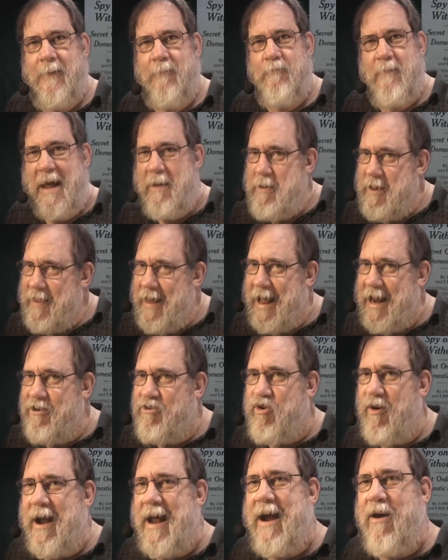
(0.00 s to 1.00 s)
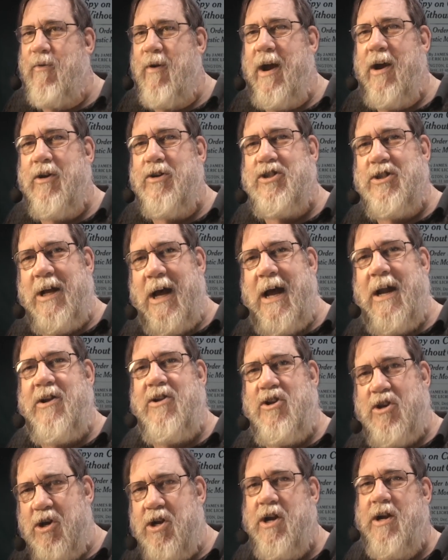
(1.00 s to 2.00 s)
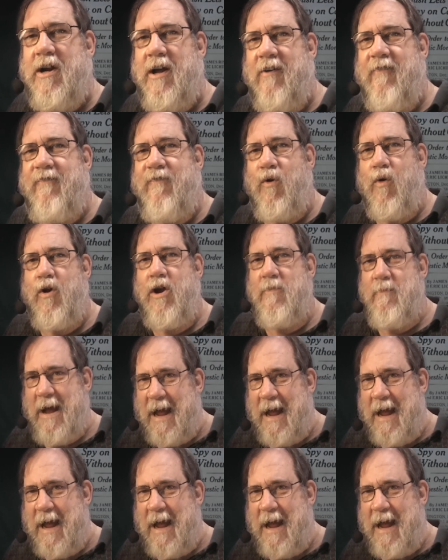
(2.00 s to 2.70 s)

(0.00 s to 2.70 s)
maybe that track record's not good enough for you.